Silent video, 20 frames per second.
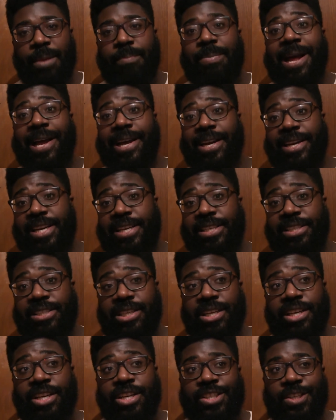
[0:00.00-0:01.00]

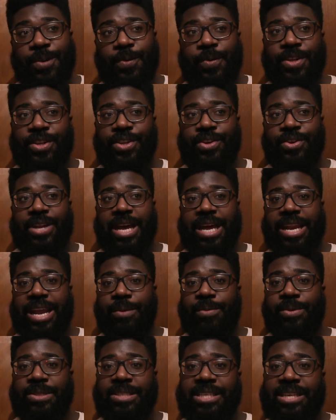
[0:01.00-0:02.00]
Bangladesh, so we knew
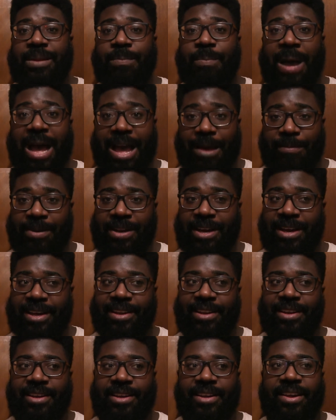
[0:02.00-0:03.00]
that was in the
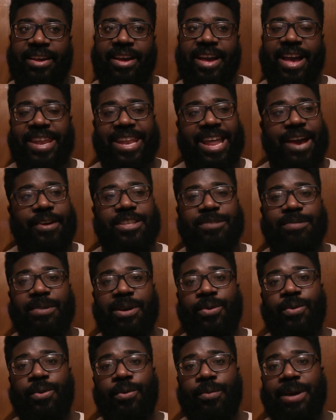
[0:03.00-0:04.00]
pipeline. And now he's
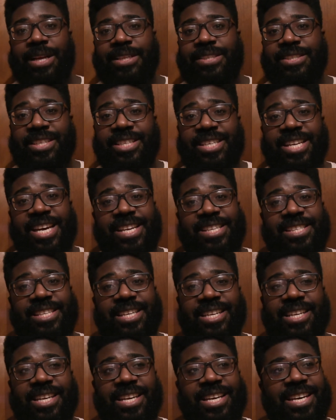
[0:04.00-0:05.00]
been called back to the test,
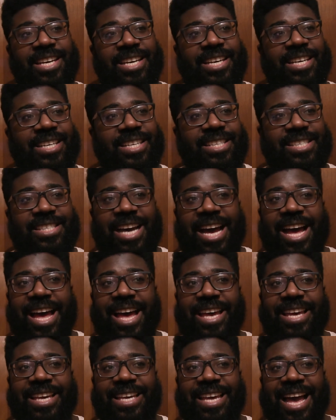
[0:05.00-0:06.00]
and this
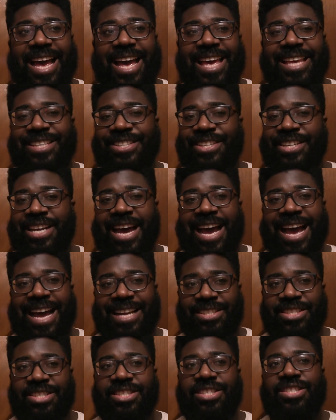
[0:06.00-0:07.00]
guy, he's going to
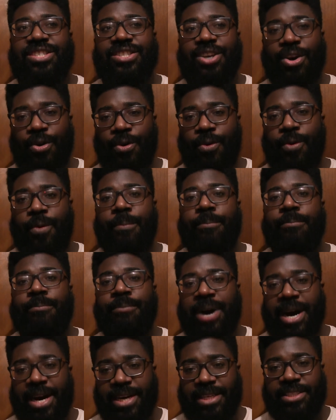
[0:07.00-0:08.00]
add so
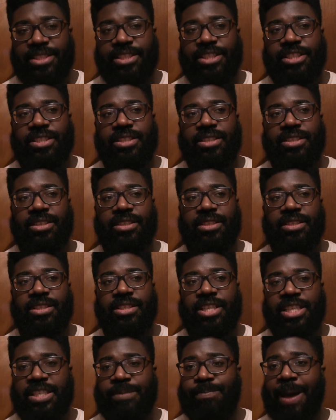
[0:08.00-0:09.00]
much
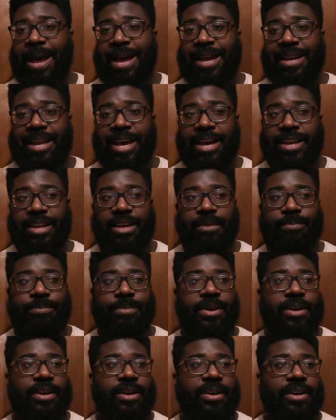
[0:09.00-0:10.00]
to this batting lineup.
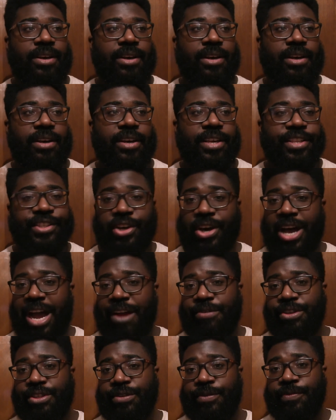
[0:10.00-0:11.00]
He's got an
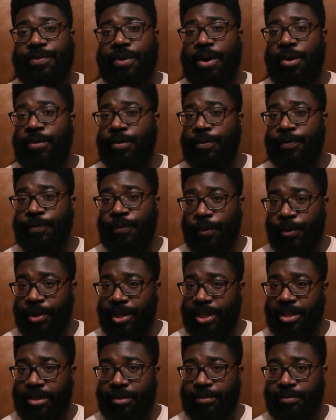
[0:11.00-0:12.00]
average of over
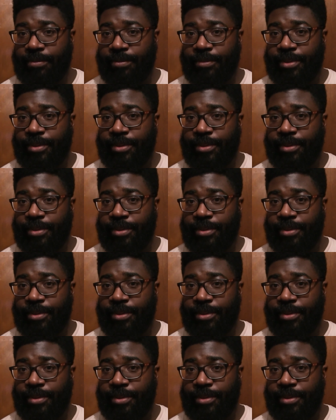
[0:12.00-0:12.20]
40.